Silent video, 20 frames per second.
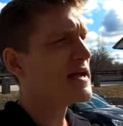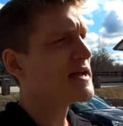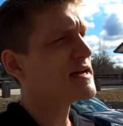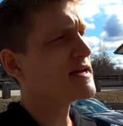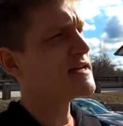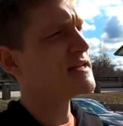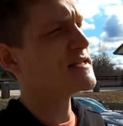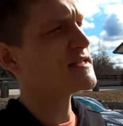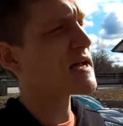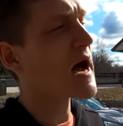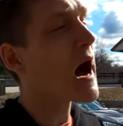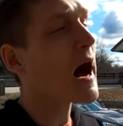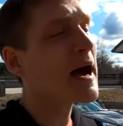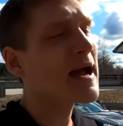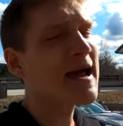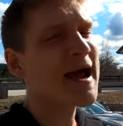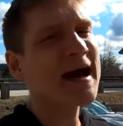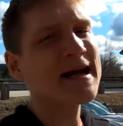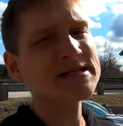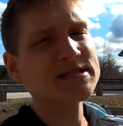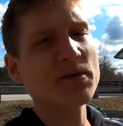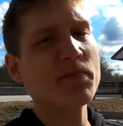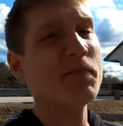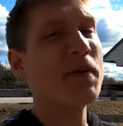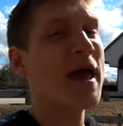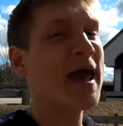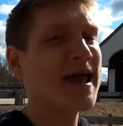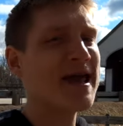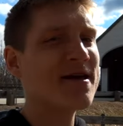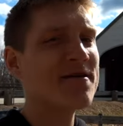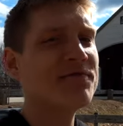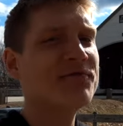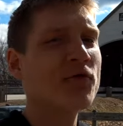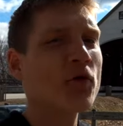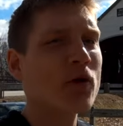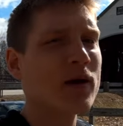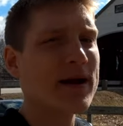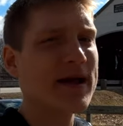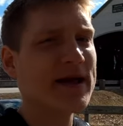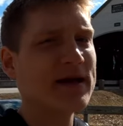is I had to pay
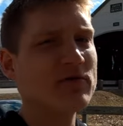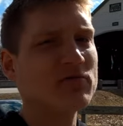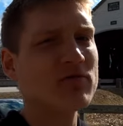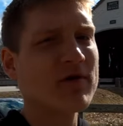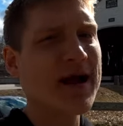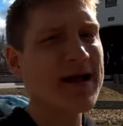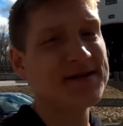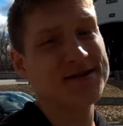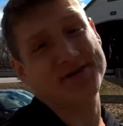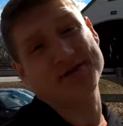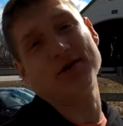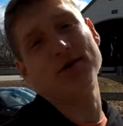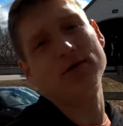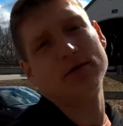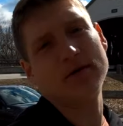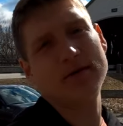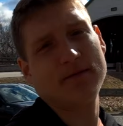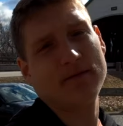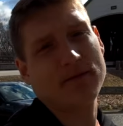for a rental